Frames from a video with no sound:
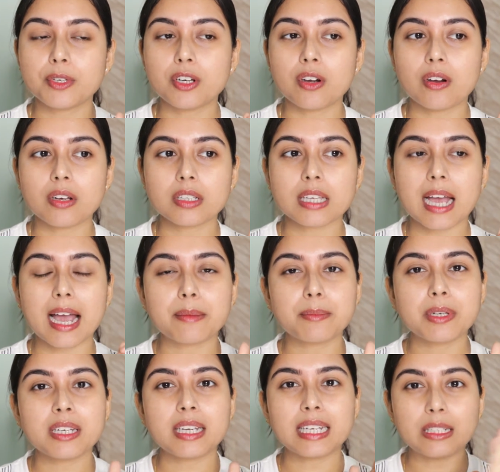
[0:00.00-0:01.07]
because I've
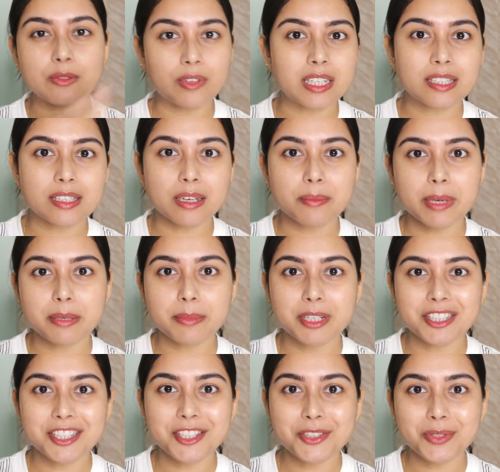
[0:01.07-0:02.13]
been investing my
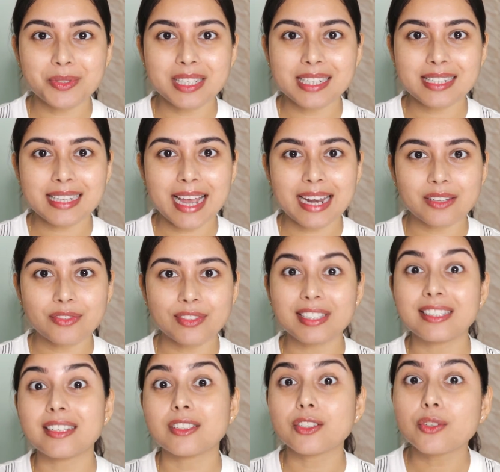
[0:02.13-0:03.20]
money into this, and if
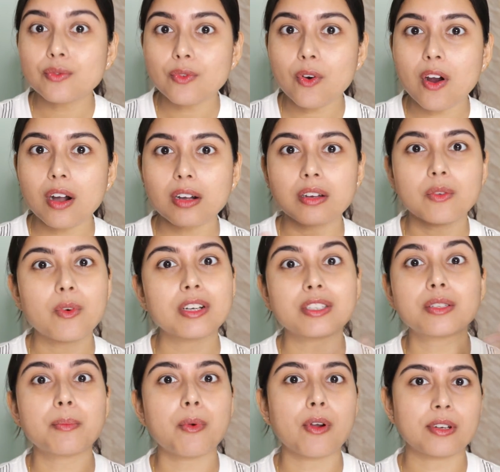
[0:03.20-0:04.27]
it doesn't work, what's
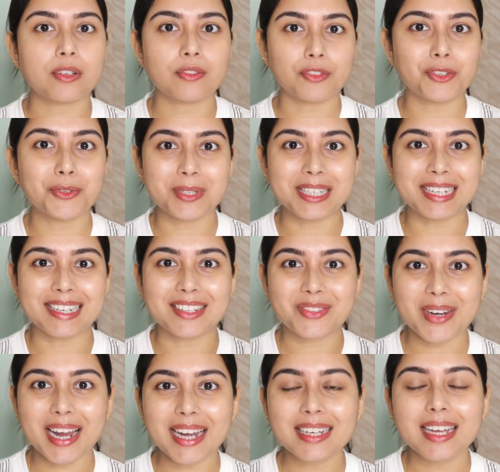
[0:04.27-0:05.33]
the point of using
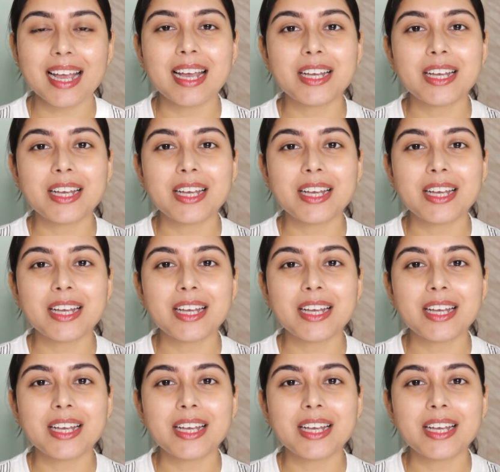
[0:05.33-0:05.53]
it, right?